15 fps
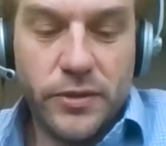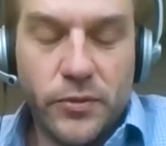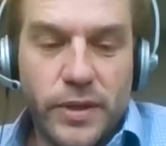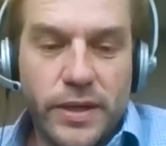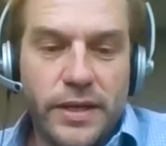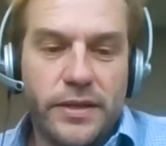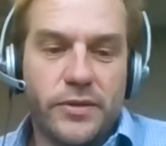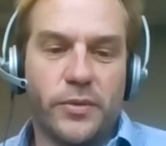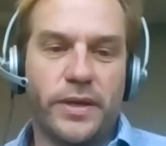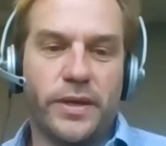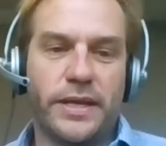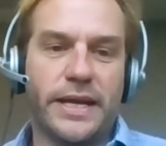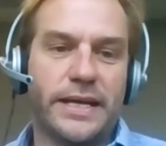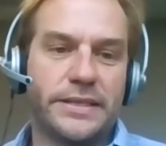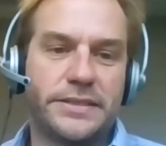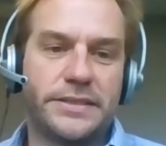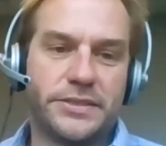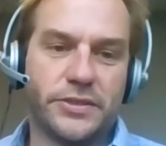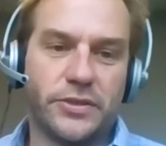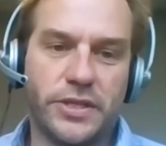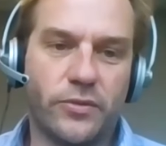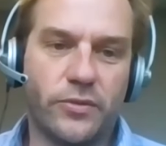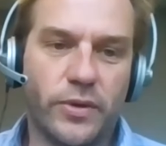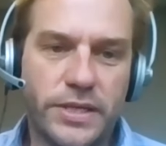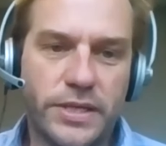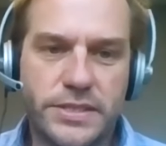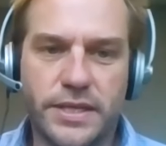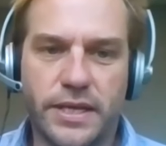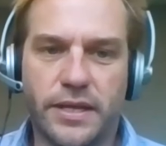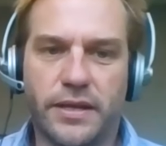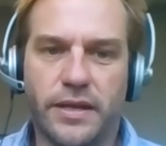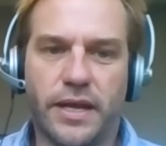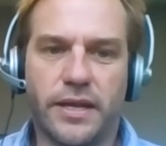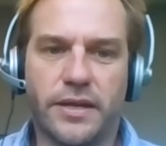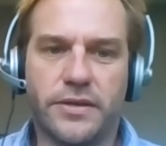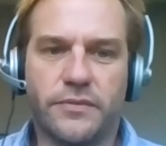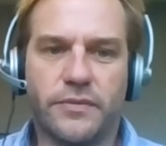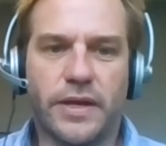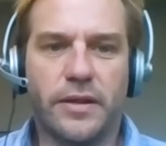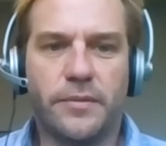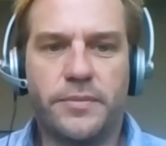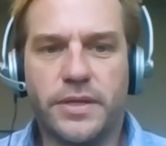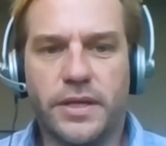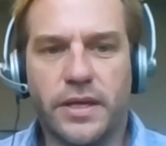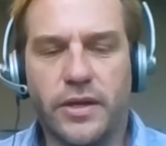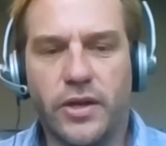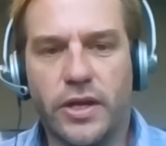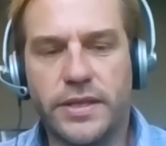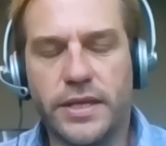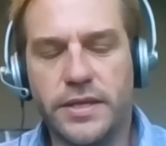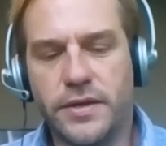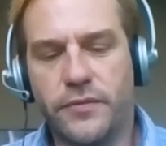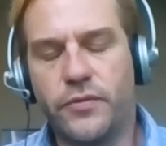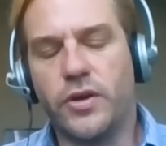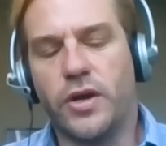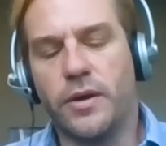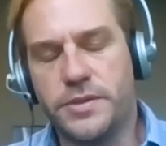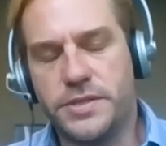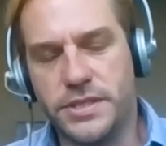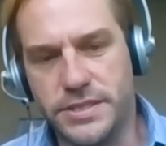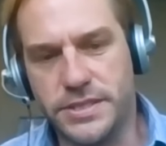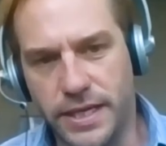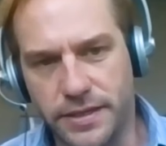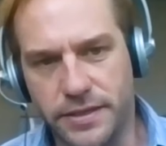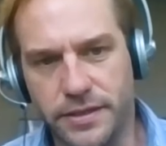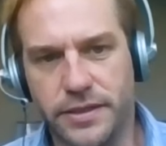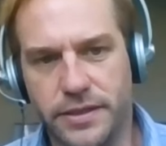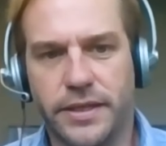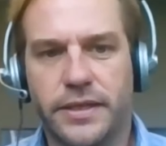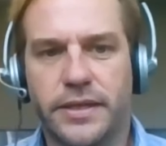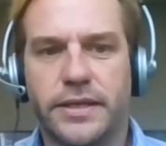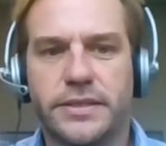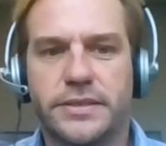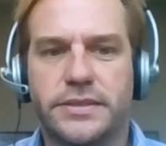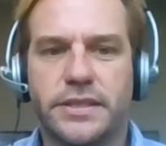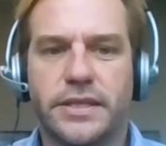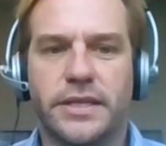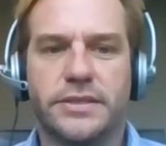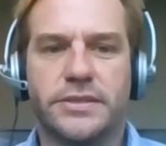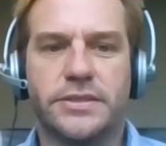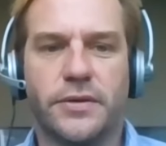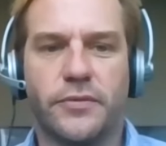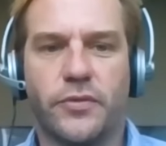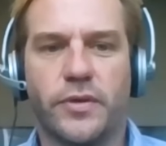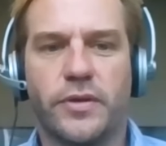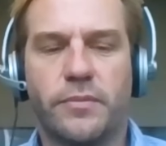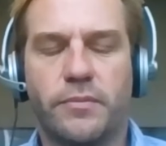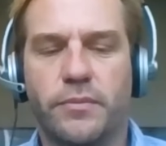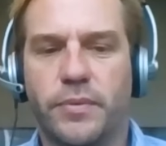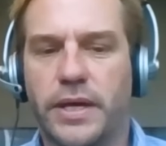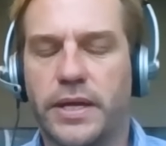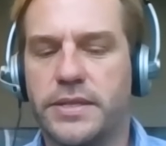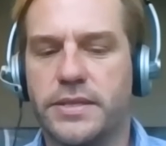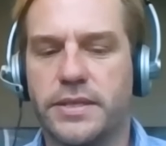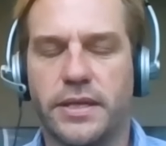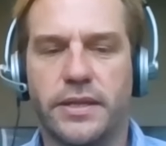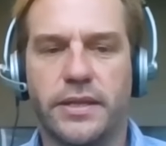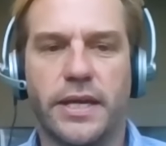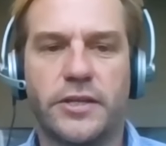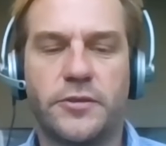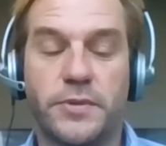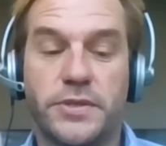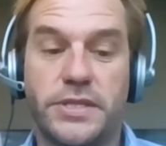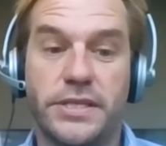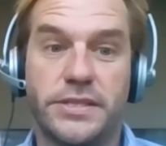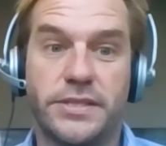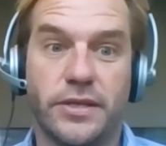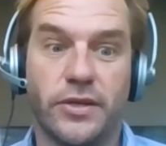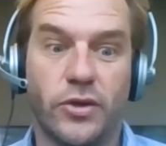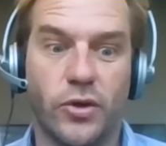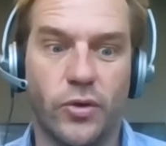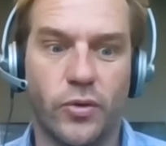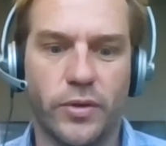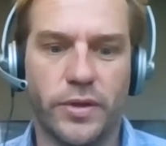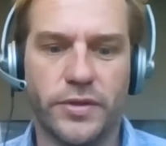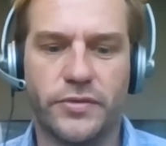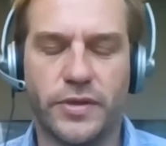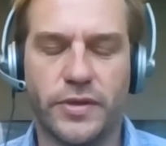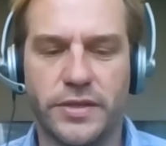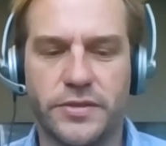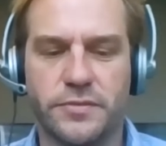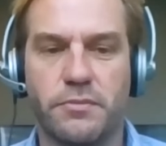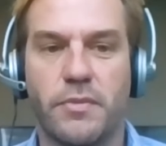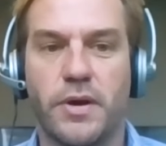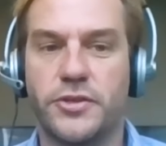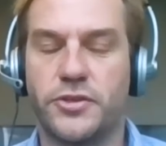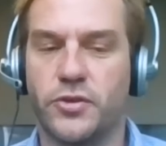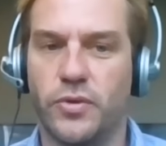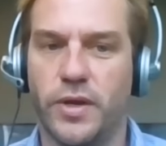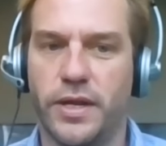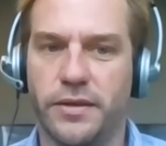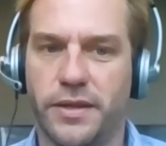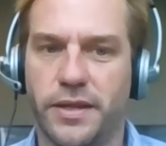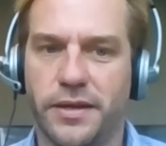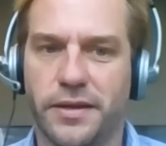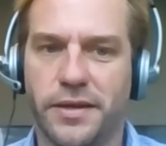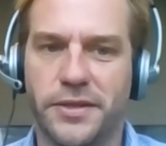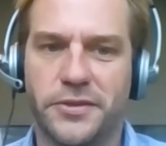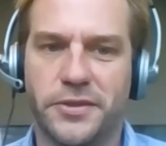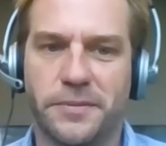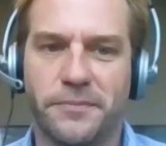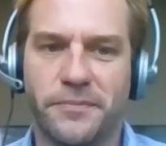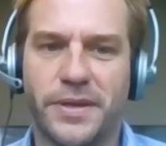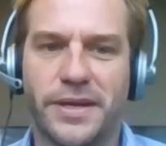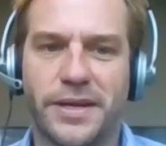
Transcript: the way the way the assets are de-risked and and developed are not that different. Obviously, technically, it's it's different, but uh, the expertise in gold is is much greater than in lithium.